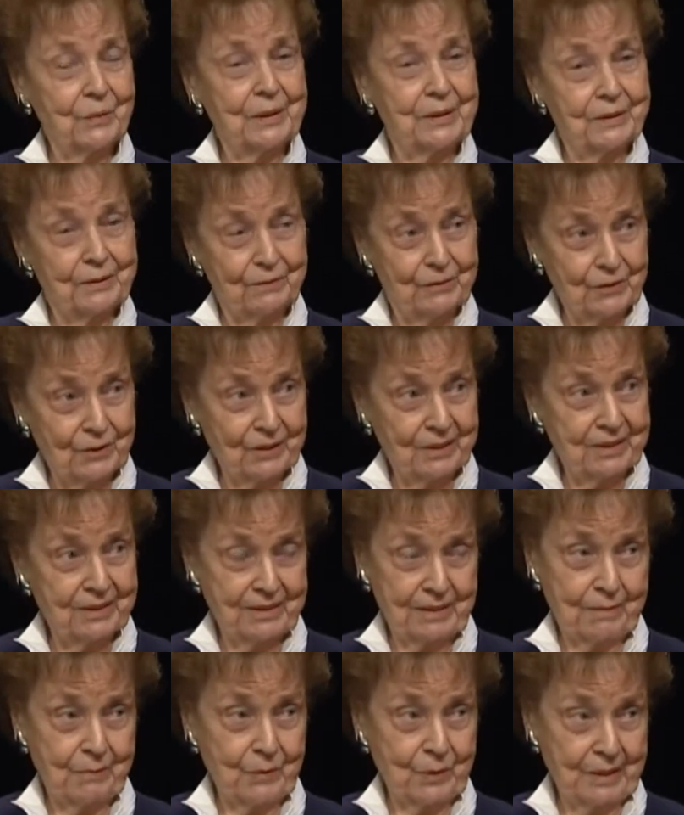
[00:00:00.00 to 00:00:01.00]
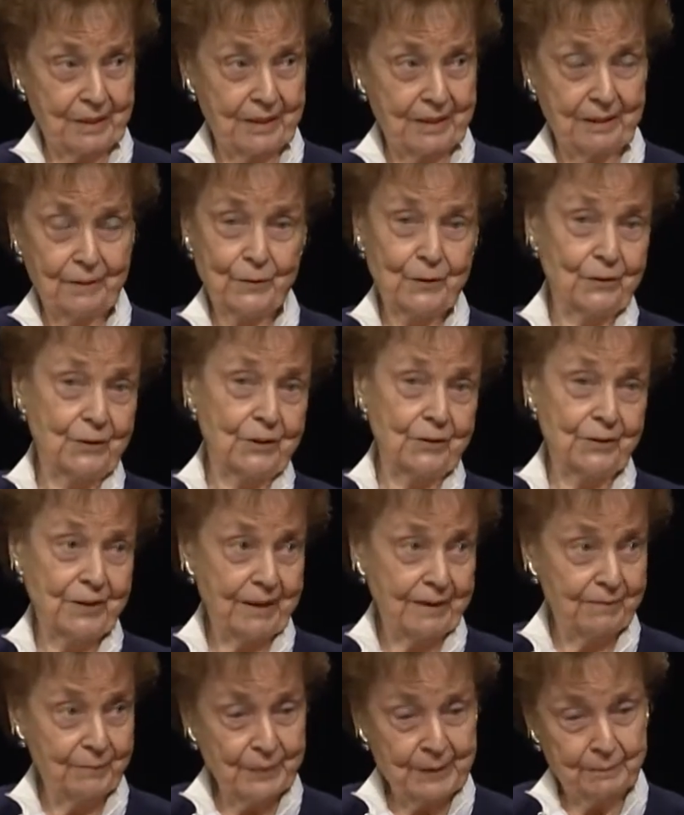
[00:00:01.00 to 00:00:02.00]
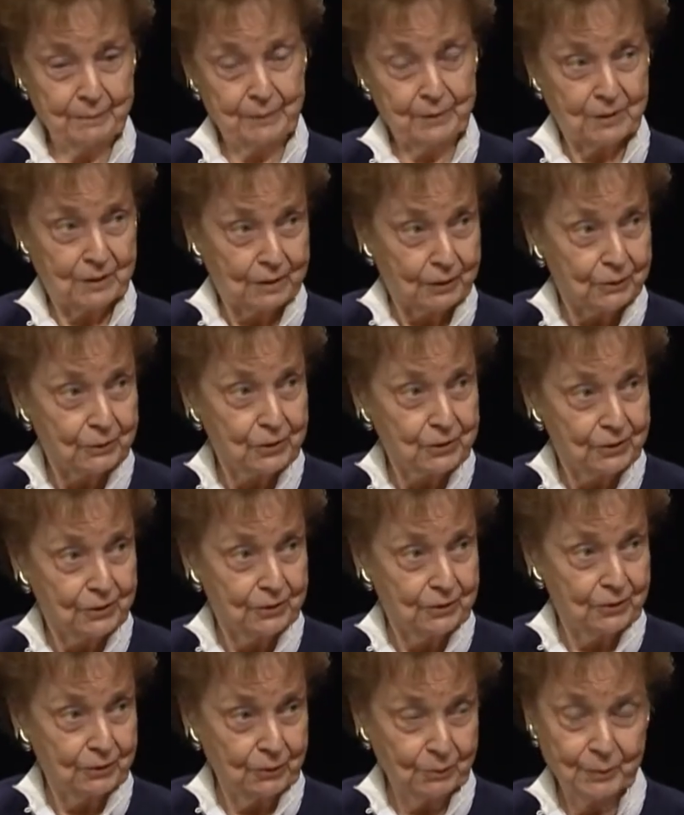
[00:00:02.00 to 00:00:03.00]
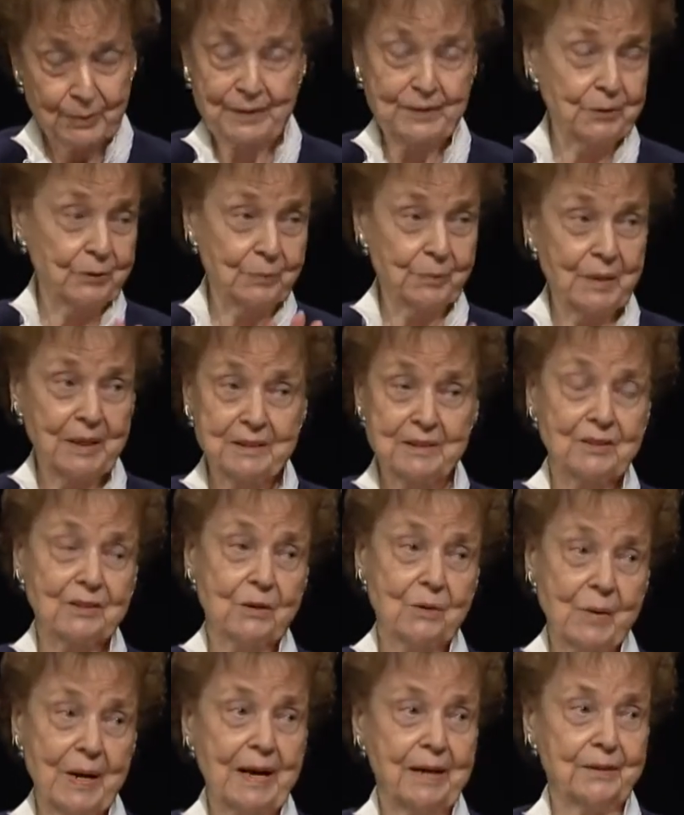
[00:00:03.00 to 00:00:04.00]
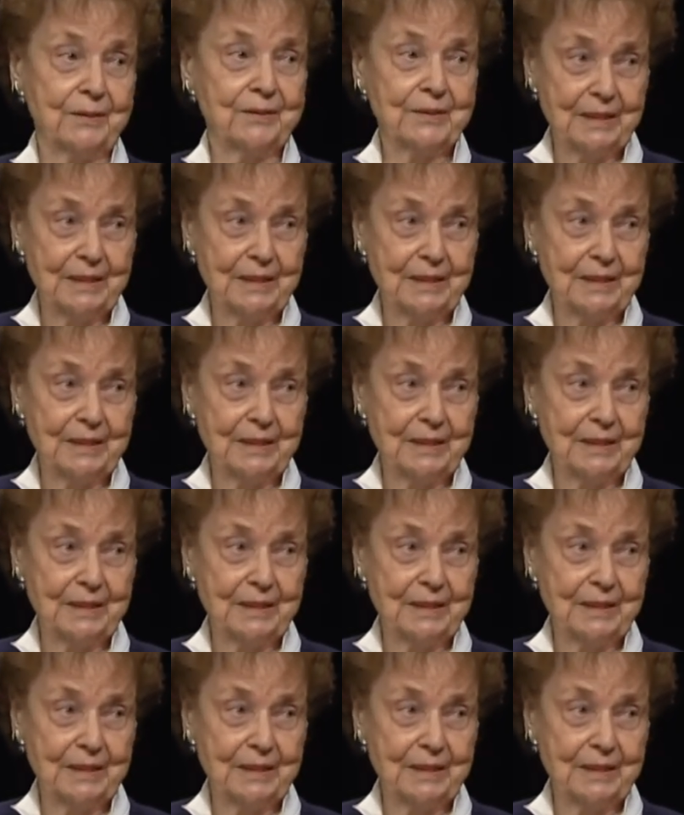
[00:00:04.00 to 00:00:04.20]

when you've lost someone if you don't have people close to you, but you must go out.